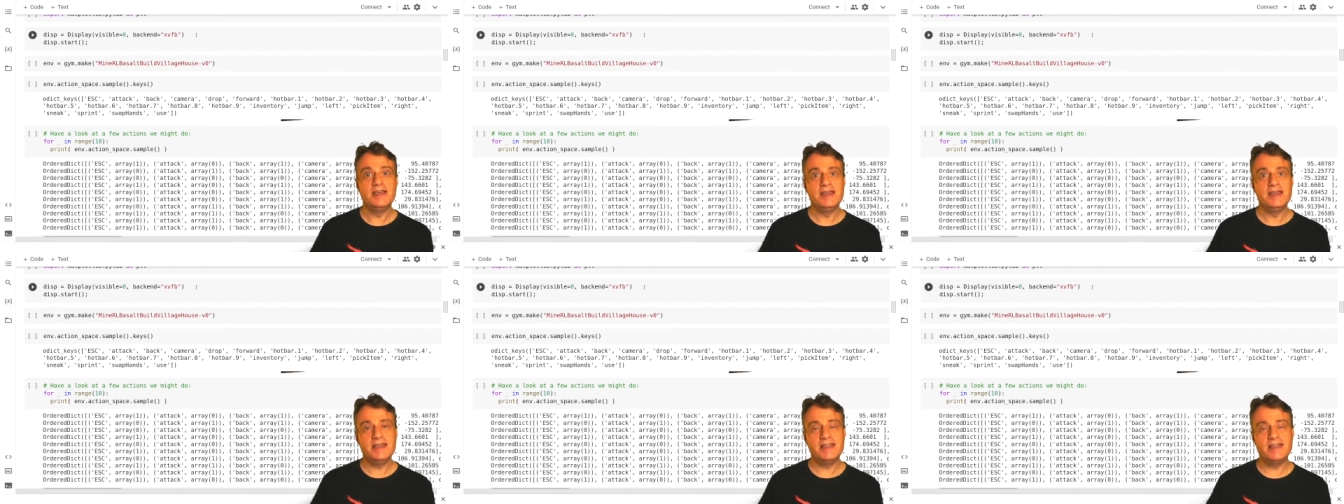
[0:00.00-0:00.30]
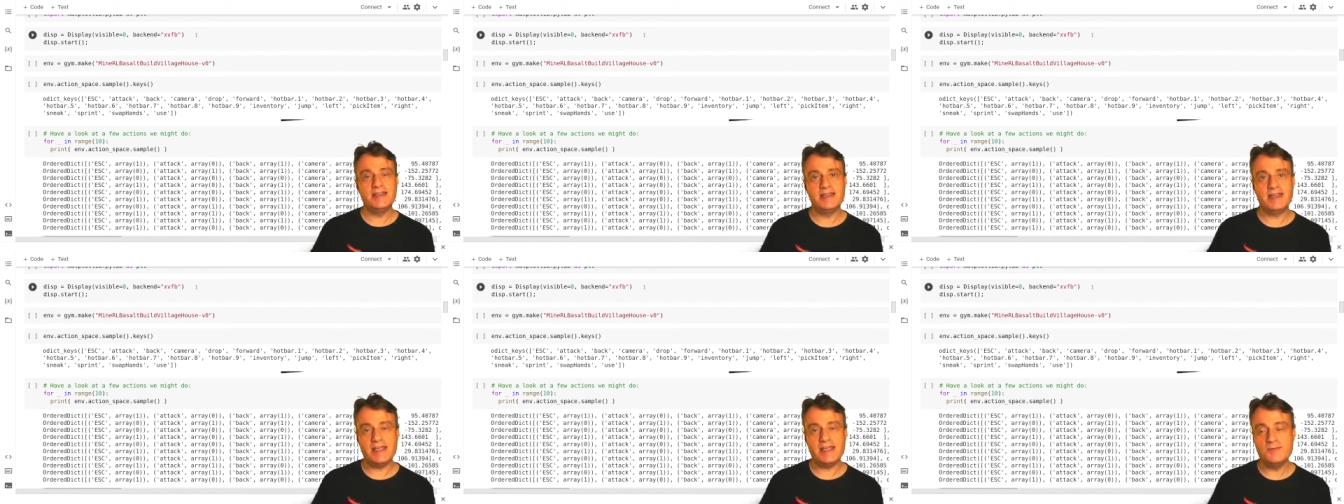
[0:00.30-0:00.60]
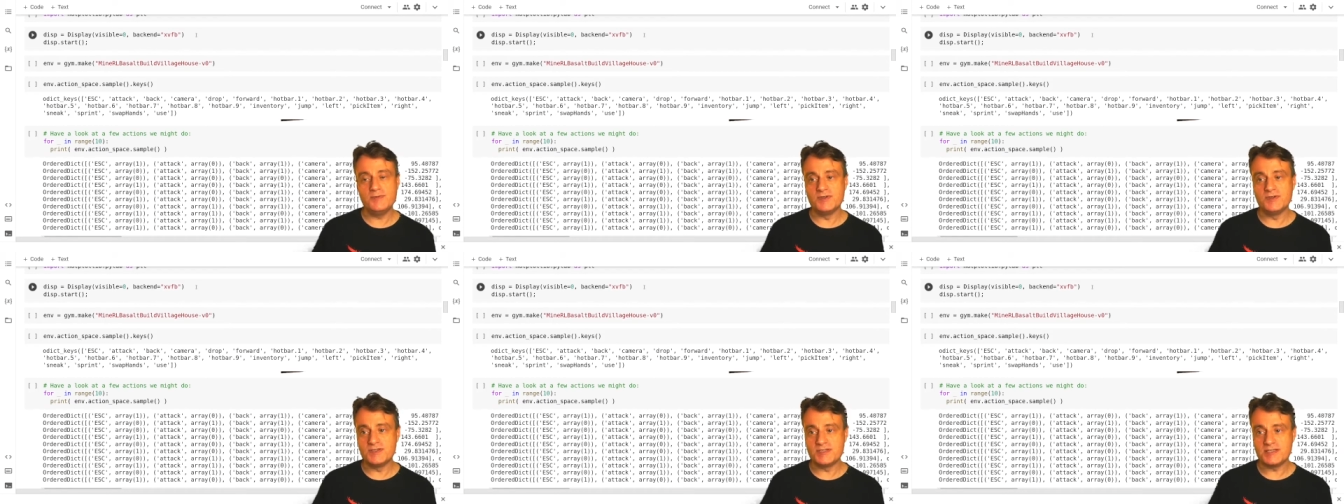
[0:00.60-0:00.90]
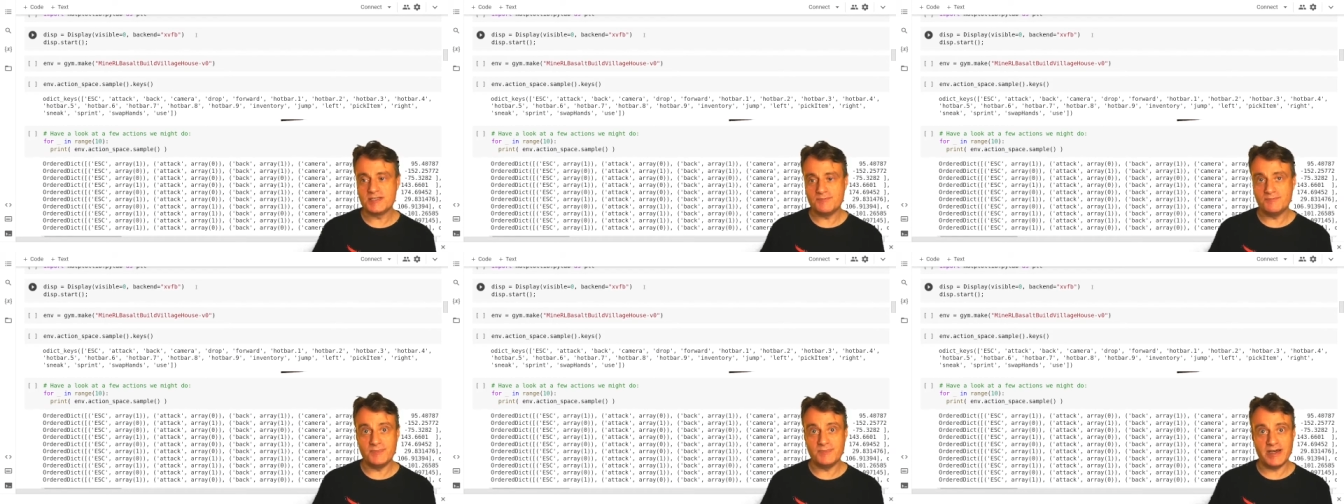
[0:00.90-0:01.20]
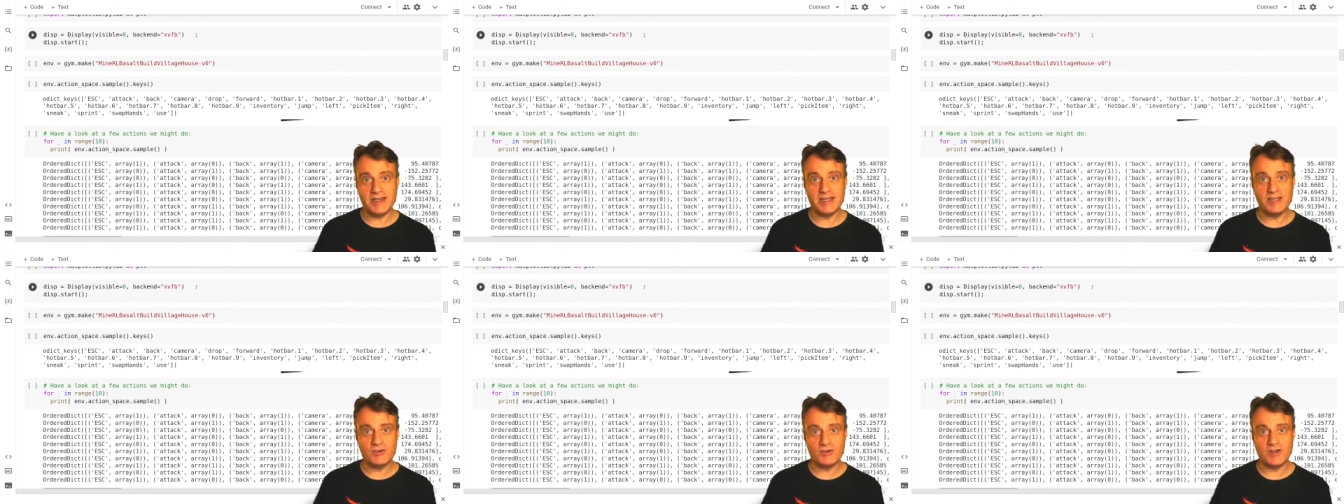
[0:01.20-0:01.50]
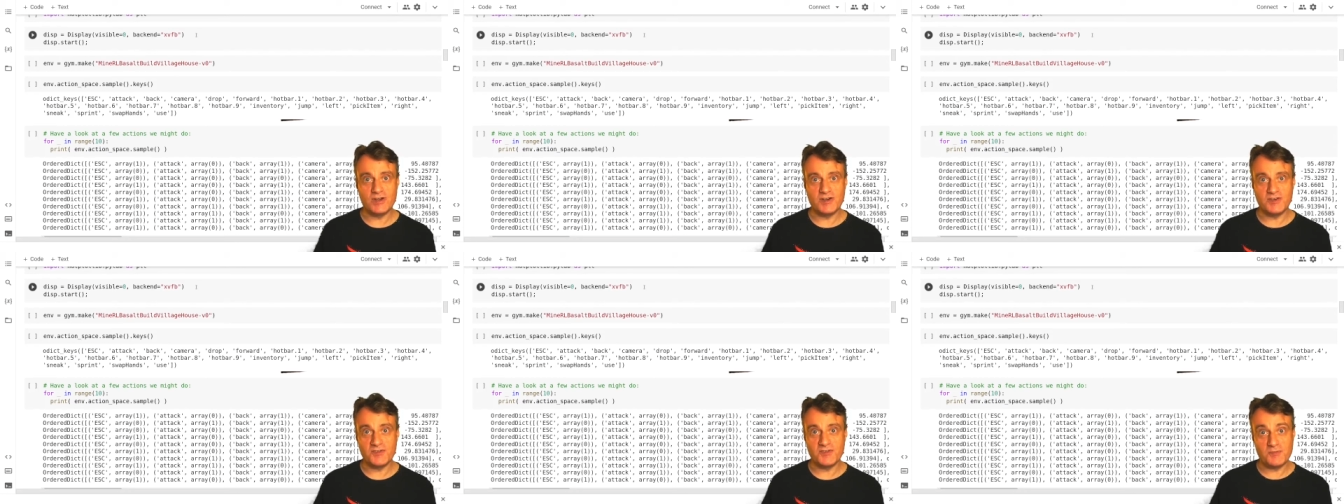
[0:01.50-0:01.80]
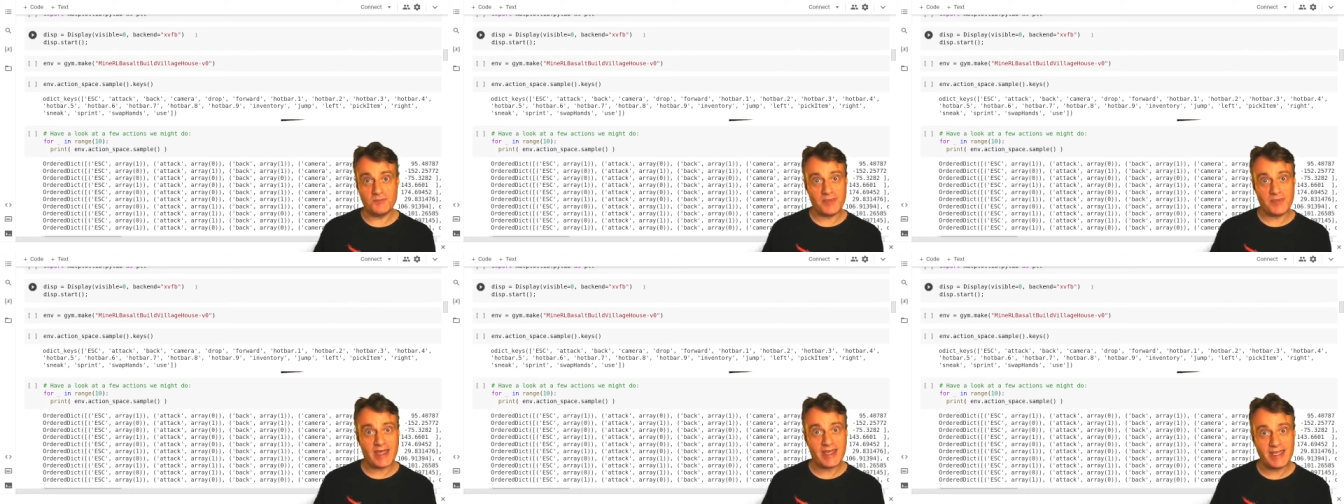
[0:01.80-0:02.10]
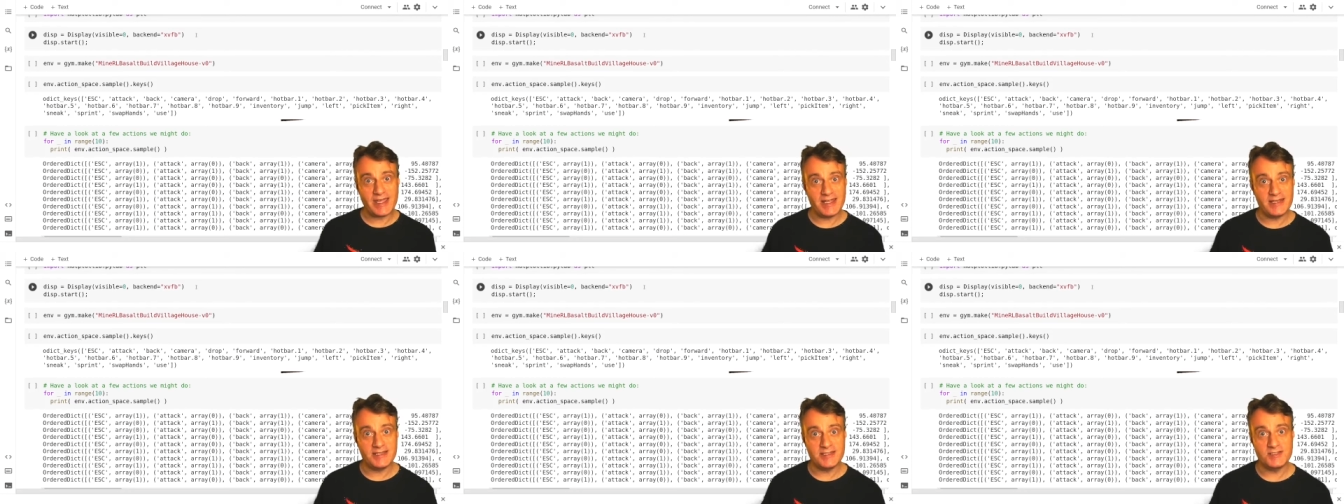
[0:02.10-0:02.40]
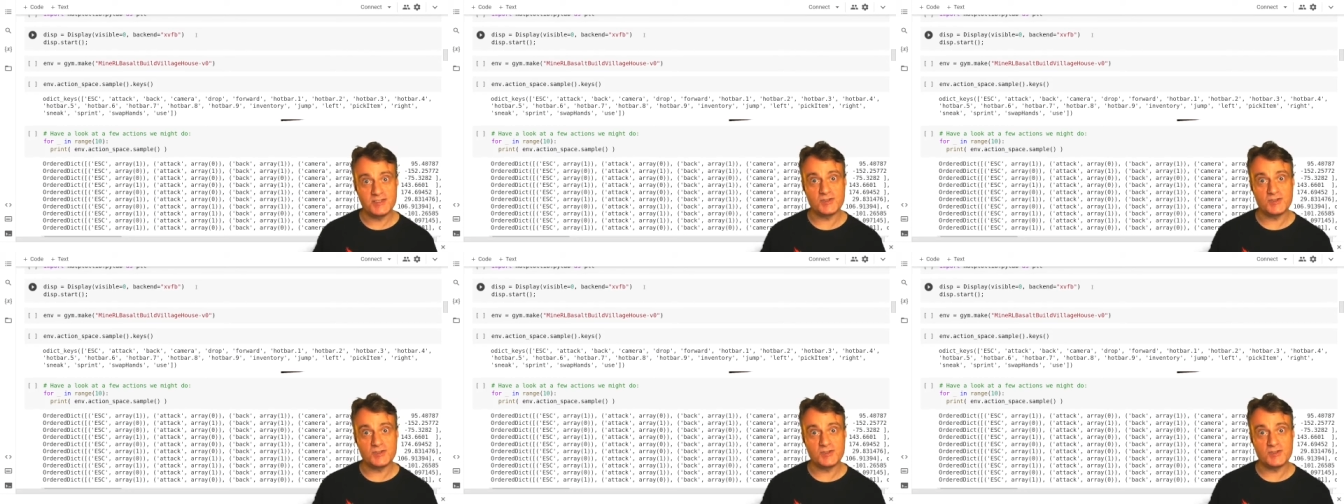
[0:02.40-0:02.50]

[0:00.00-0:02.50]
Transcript: it enables Minecraft backend